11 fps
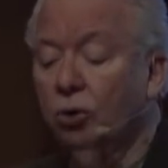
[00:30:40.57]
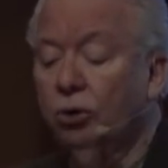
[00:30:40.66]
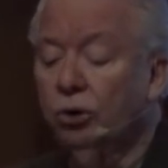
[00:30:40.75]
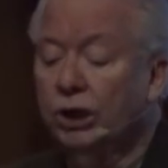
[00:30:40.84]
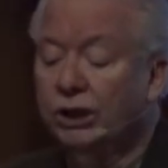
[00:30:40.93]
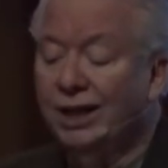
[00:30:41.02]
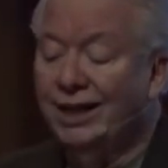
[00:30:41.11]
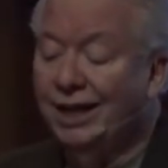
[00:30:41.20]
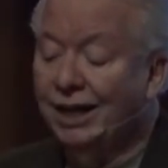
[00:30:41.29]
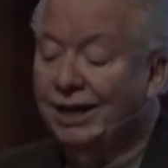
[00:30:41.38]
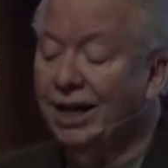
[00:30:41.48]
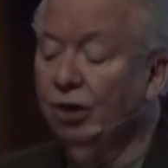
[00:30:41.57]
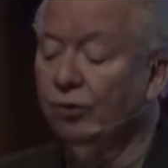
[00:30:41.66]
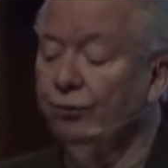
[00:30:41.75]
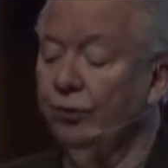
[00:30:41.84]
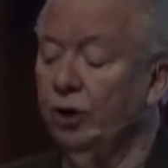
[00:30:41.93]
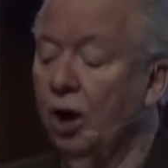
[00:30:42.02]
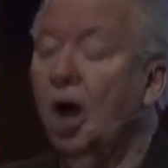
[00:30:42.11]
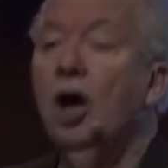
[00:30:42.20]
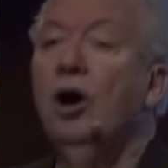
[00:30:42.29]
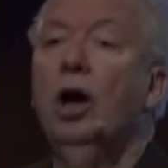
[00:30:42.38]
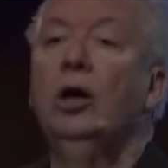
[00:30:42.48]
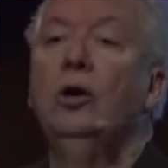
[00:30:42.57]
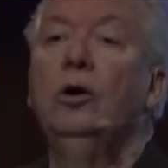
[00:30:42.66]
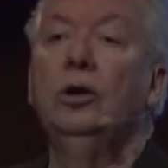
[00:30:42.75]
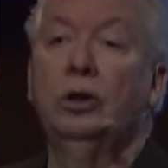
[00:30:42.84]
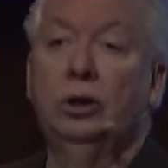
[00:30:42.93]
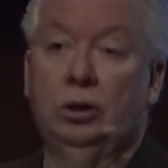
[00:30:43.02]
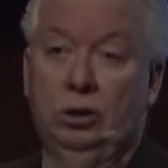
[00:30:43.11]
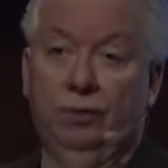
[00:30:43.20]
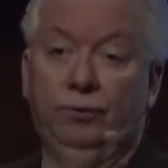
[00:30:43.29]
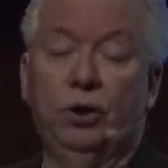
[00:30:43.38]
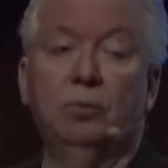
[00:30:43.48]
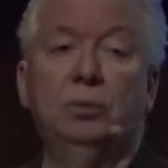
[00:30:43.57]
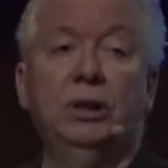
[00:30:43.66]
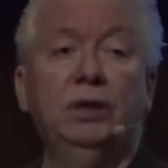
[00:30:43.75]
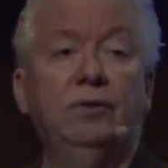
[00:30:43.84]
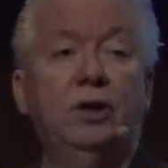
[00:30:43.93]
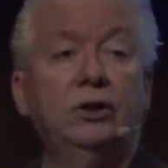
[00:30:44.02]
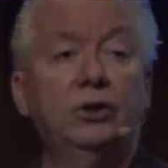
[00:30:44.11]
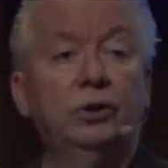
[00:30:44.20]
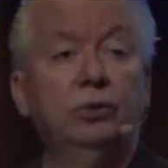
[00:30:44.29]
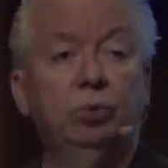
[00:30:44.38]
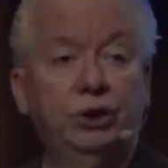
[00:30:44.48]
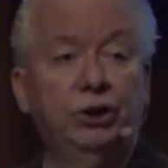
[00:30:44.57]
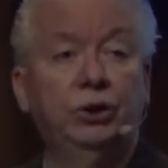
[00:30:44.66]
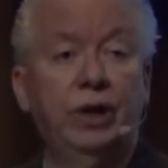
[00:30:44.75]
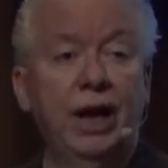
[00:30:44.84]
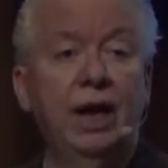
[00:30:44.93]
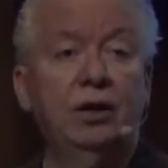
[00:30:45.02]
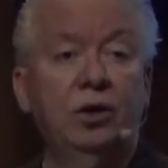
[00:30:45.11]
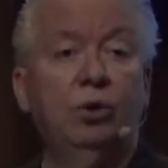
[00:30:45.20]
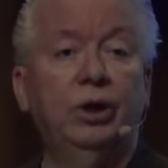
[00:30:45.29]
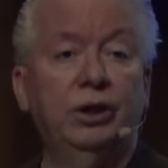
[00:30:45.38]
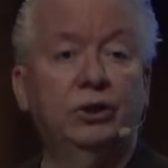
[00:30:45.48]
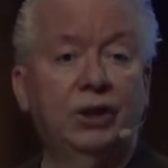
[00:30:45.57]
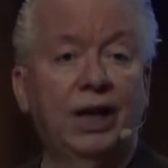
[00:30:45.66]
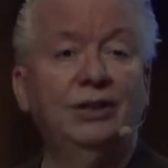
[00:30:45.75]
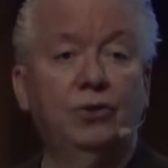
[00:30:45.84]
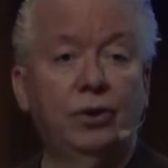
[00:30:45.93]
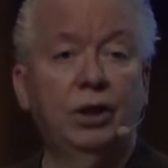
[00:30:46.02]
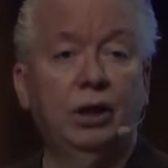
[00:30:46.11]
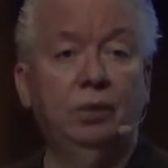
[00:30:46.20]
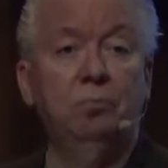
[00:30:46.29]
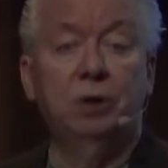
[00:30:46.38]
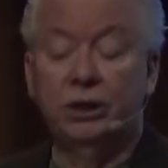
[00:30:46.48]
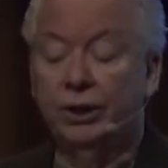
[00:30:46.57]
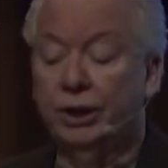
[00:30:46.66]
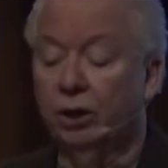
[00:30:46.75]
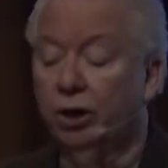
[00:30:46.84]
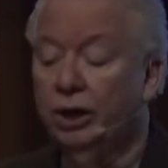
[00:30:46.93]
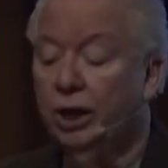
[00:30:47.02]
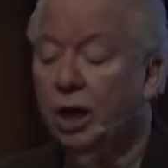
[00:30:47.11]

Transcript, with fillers: ordering that he account for, if you can believe this, which you can knowing the size of the military,